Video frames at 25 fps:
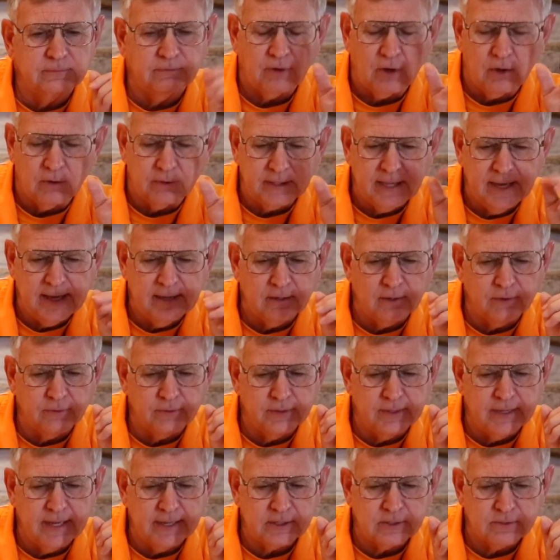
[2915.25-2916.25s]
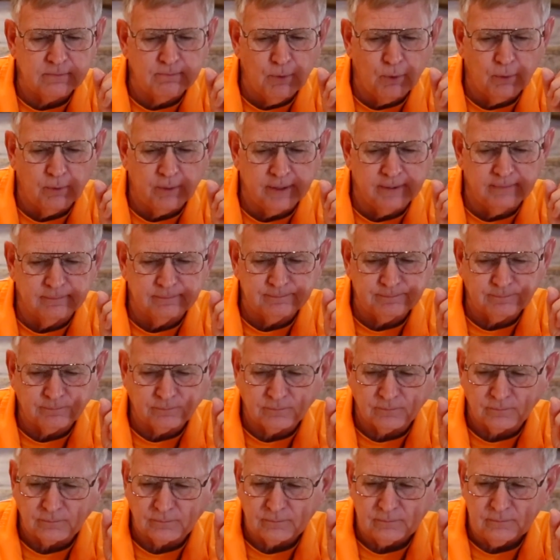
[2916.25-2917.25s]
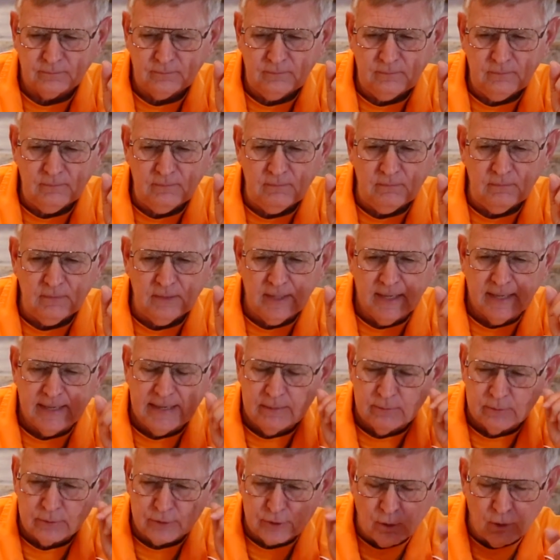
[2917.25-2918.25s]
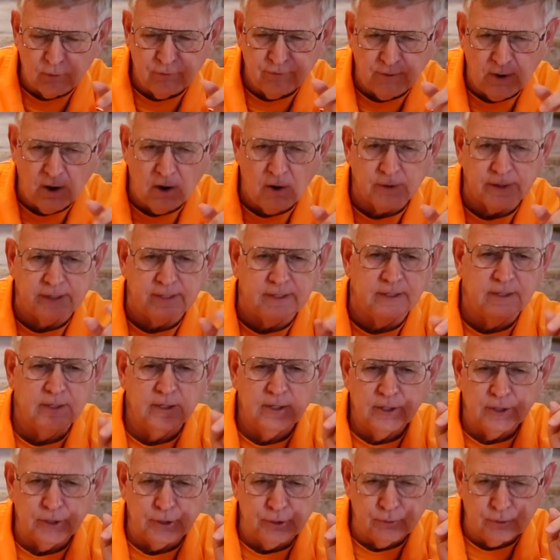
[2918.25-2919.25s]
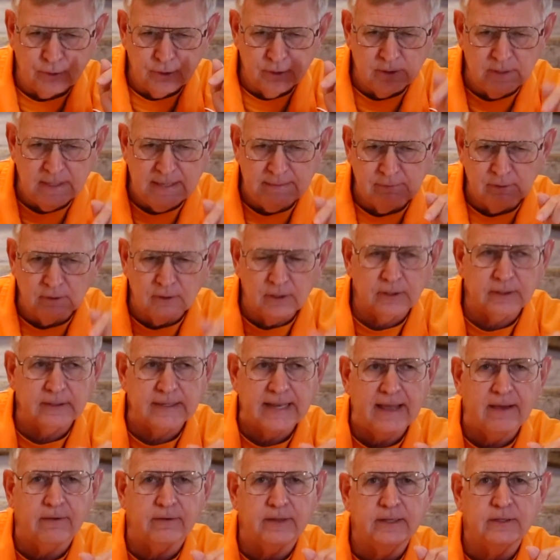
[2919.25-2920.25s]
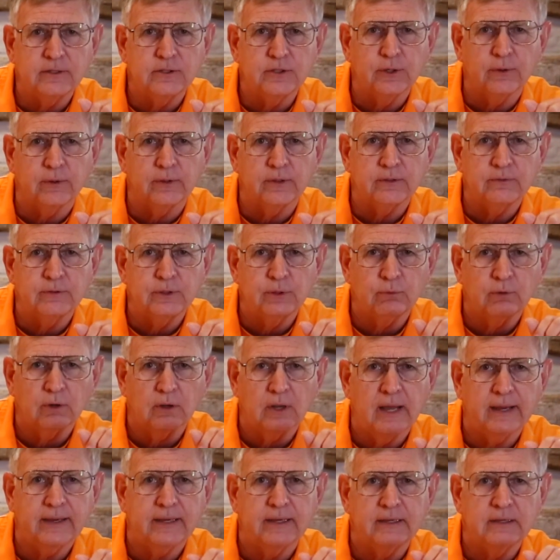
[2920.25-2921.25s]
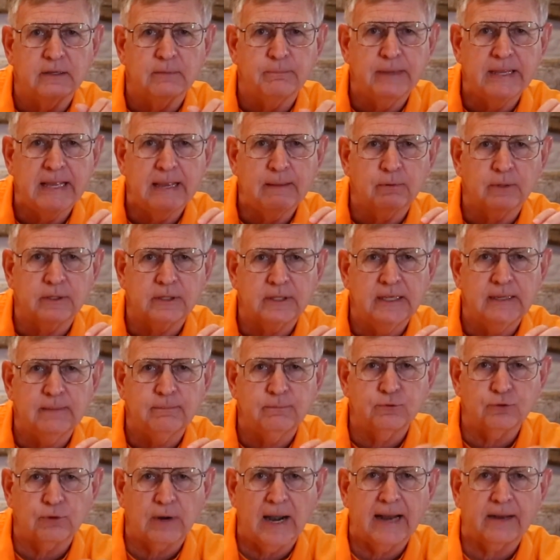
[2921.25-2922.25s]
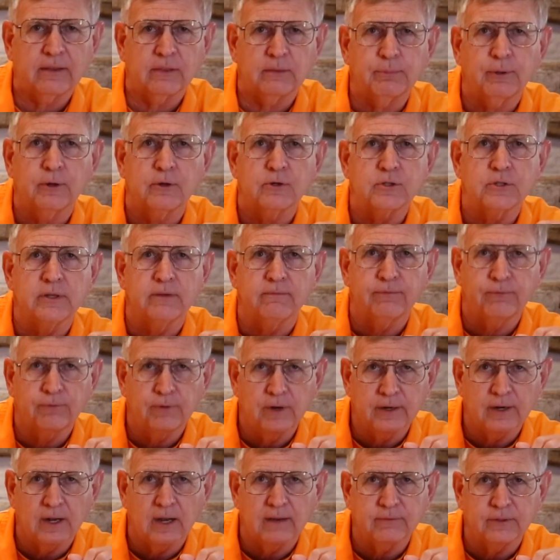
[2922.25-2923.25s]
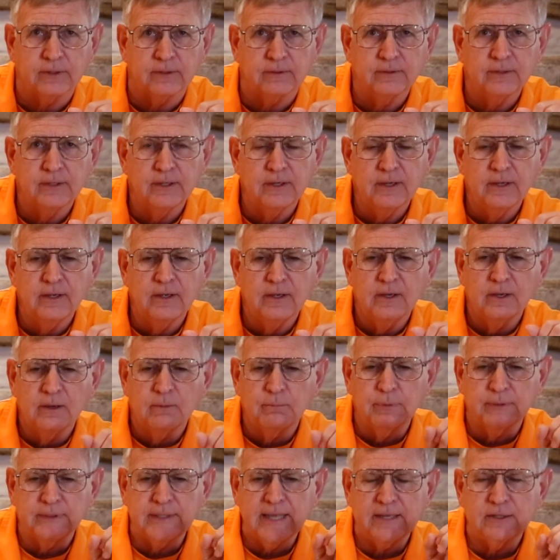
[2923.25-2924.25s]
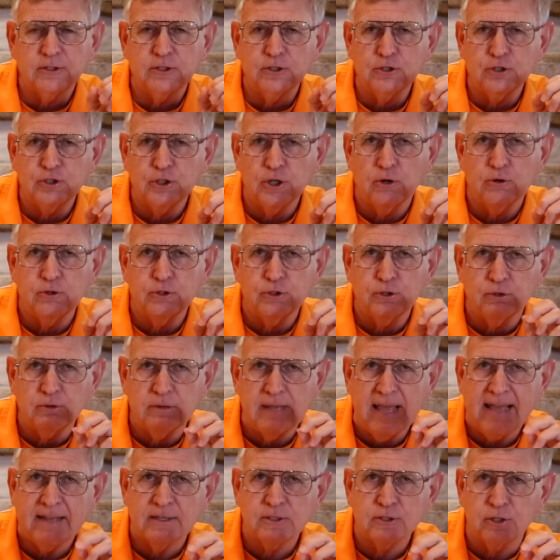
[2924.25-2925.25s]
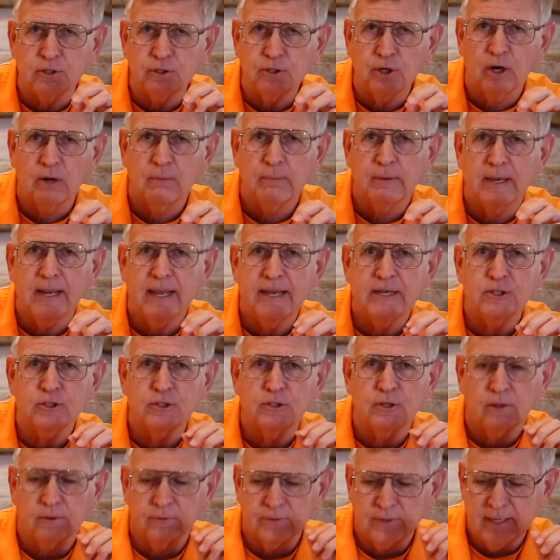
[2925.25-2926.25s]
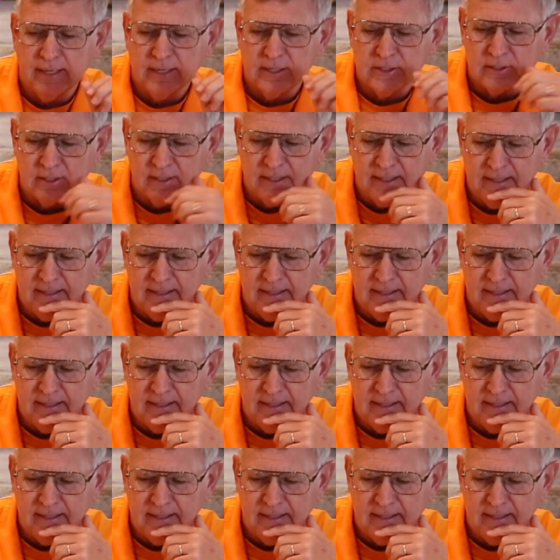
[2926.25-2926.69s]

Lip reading: volcano the next morning, and it was so foggy you couldn't even look down into it. You were lucky to be able to keep track of the person in front of you. But that just shows you Dad's determination on things that